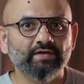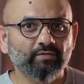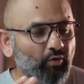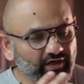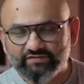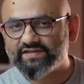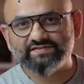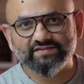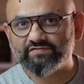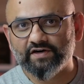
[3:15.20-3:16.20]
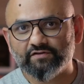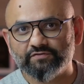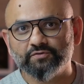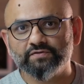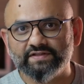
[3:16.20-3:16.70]
whatever is in front of
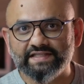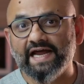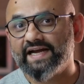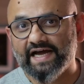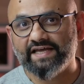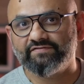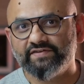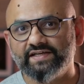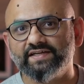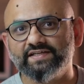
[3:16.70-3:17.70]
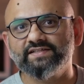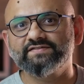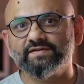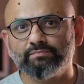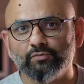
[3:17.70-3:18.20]
you, that I feel is
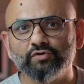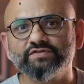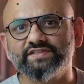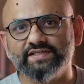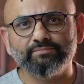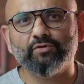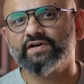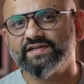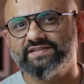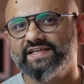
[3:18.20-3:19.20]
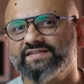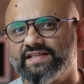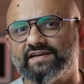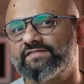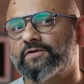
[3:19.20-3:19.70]
the most important thing
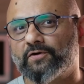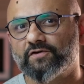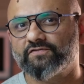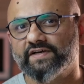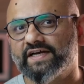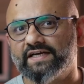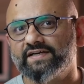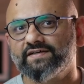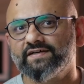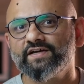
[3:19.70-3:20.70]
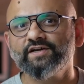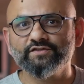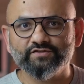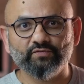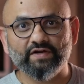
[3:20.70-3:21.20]
that a photographer can learn.
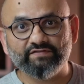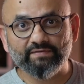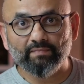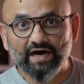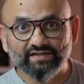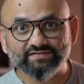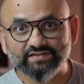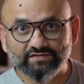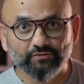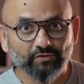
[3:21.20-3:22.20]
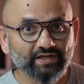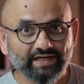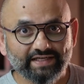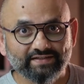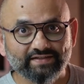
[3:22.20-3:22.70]
So when we master the focal
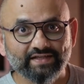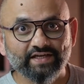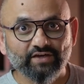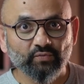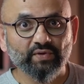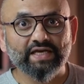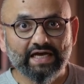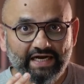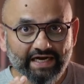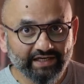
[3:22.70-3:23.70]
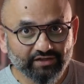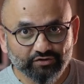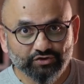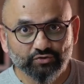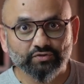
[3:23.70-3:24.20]
length, we are ready to
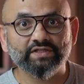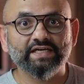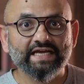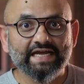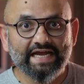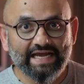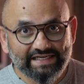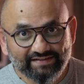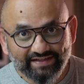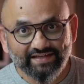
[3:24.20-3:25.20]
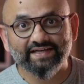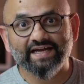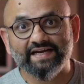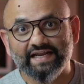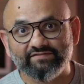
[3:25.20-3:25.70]
shoot anything
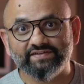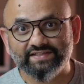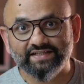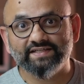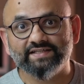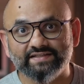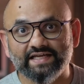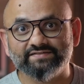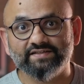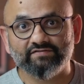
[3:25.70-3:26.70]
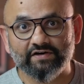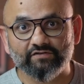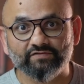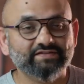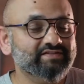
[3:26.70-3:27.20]
and everything that's in front
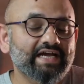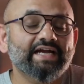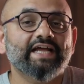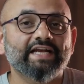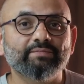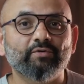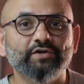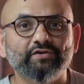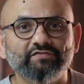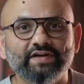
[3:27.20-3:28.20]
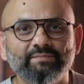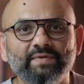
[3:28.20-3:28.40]
of us at any point of time.